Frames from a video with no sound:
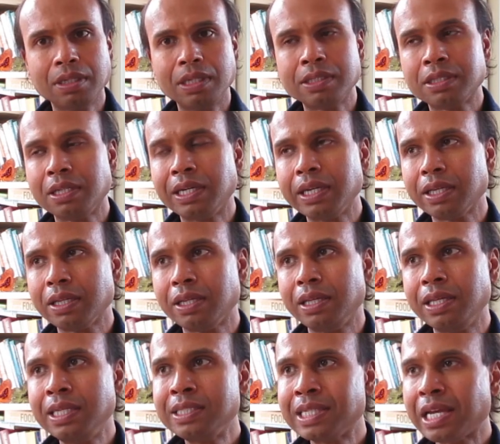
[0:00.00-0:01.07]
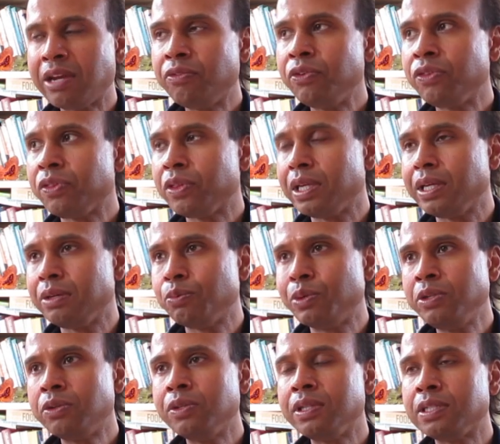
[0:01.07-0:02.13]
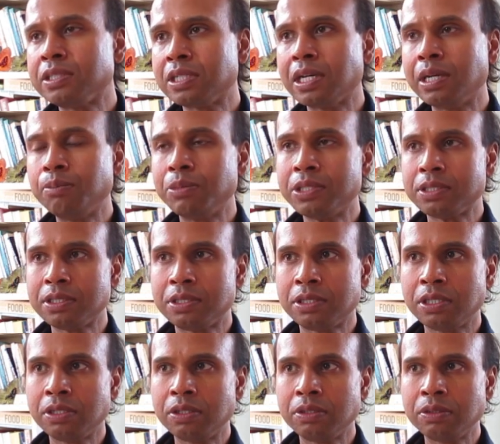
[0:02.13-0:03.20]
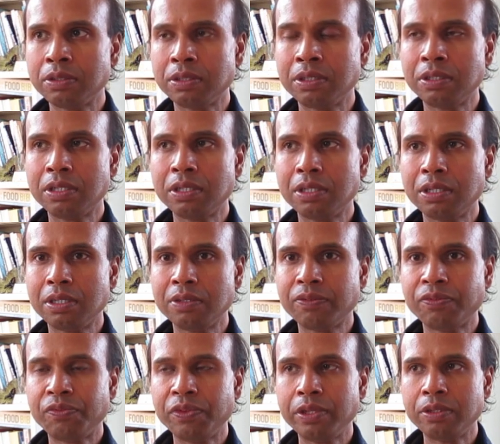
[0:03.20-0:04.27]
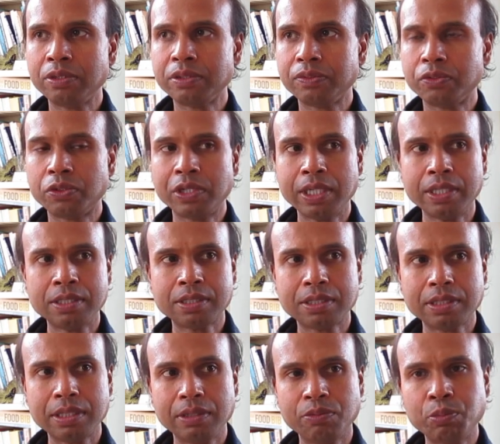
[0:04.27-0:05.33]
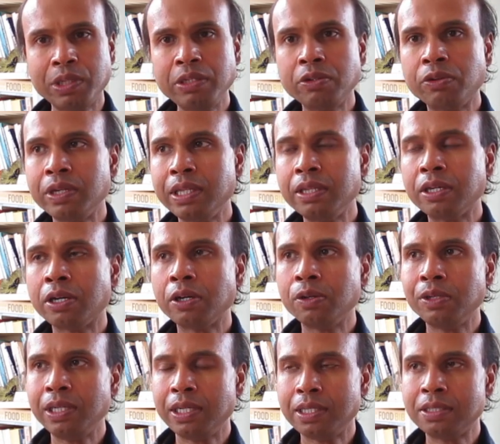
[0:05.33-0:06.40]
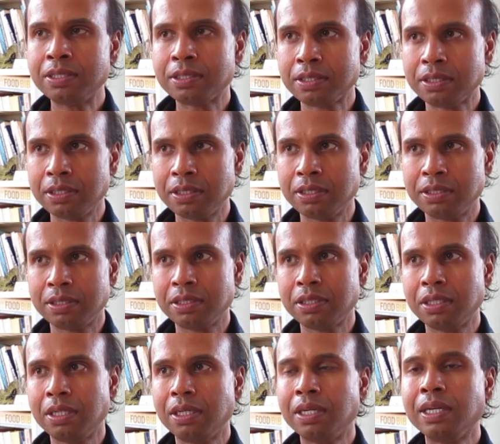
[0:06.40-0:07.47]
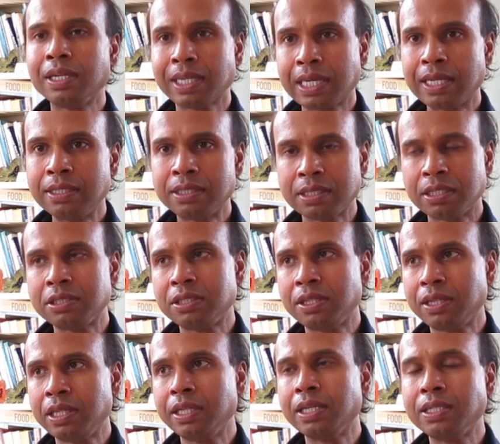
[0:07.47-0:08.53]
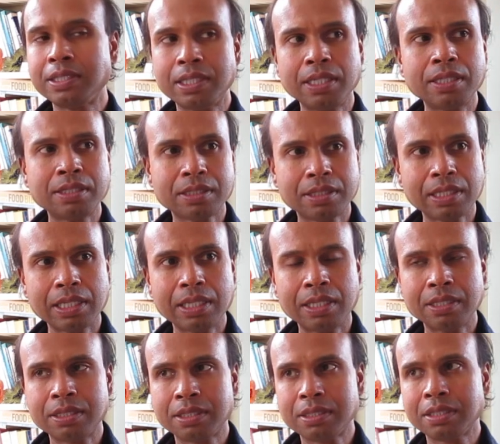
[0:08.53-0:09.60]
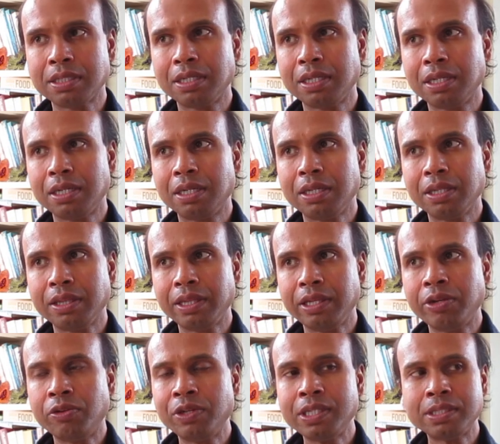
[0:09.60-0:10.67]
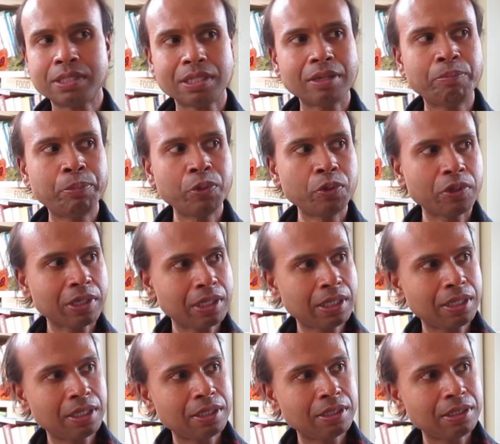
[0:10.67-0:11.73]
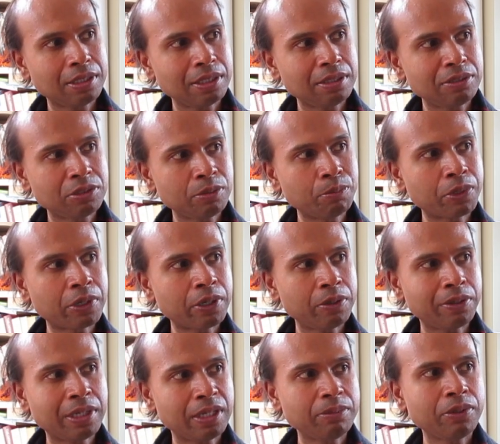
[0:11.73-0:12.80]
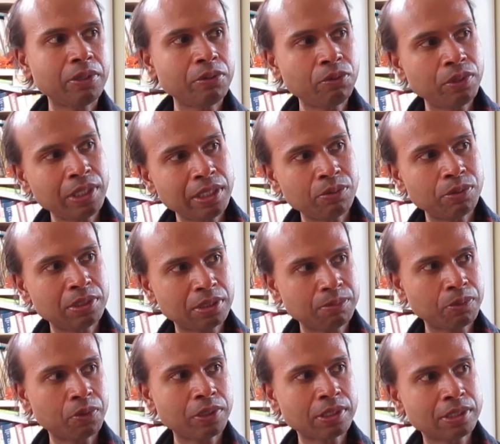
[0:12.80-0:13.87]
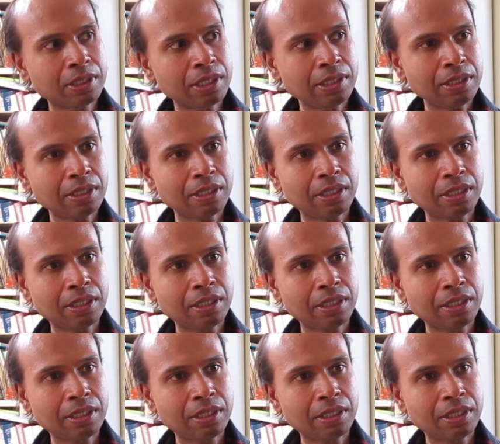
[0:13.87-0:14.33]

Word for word: It's like, is everything, when you're in the timeless, eternal field of grace, when you're in the holy instant, can such a thing exist as there is a book tomorrow that I'm going to read, which is more exciting